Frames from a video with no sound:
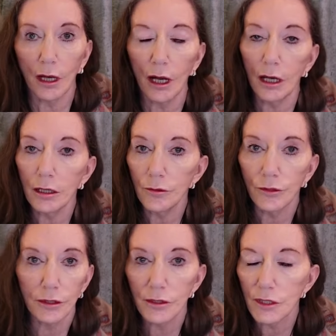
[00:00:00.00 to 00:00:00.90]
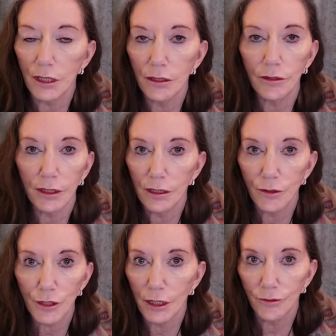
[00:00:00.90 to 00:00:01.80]
I don't think there's anything
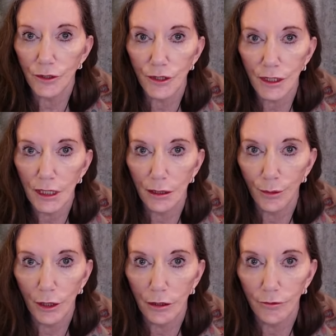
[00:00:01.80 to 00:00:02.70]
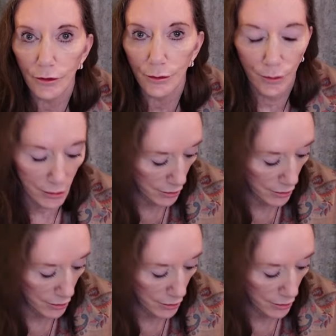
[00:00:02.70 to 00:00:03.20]
else left to say apart from